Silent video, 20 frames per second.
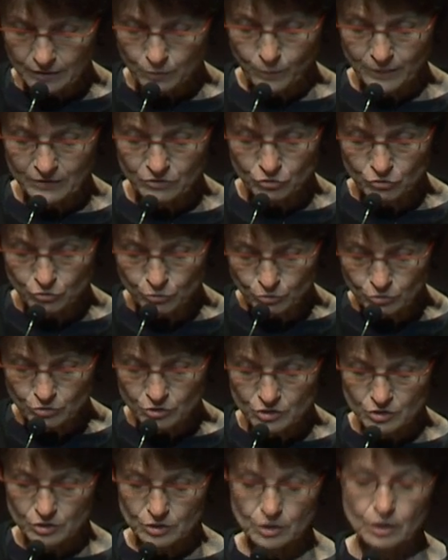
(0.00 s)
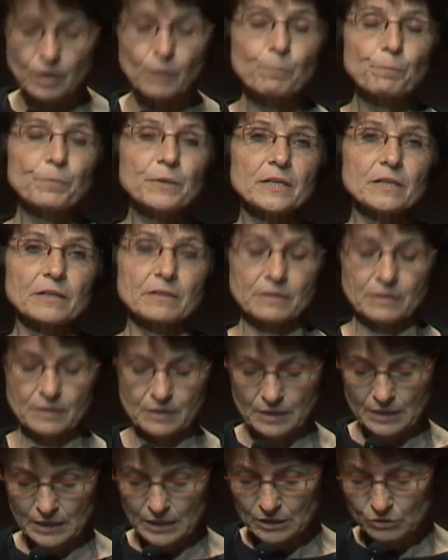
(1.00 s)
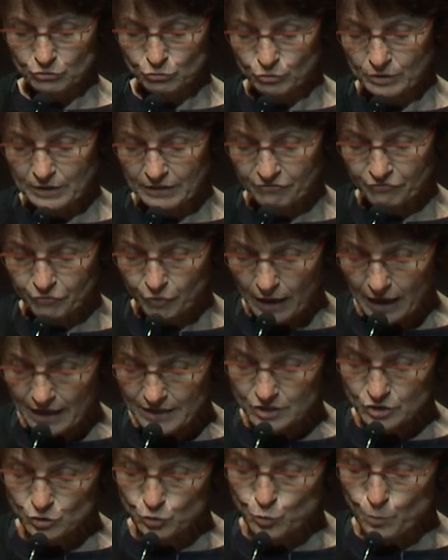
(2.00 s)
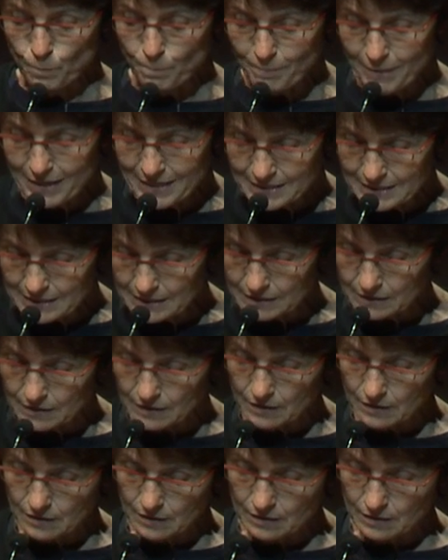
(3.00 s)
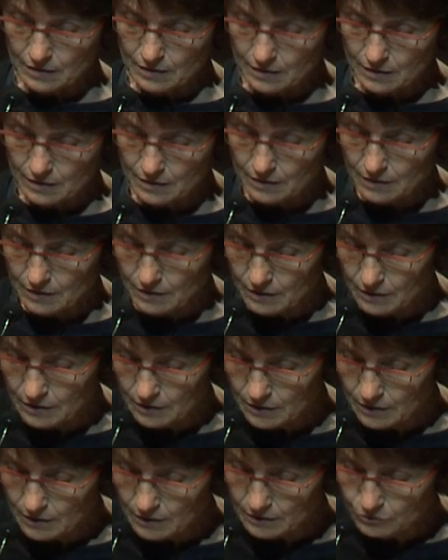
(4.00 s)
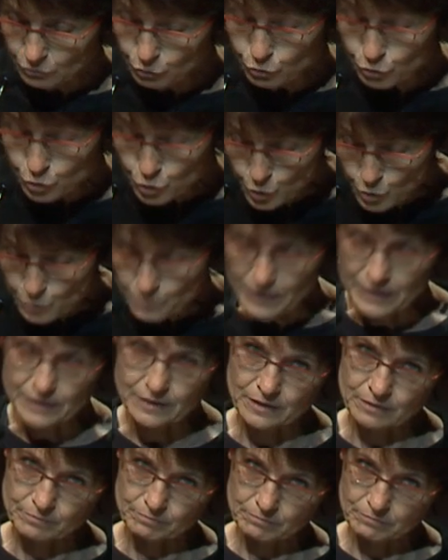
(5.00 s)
when the rules appear to give rise to many, to too many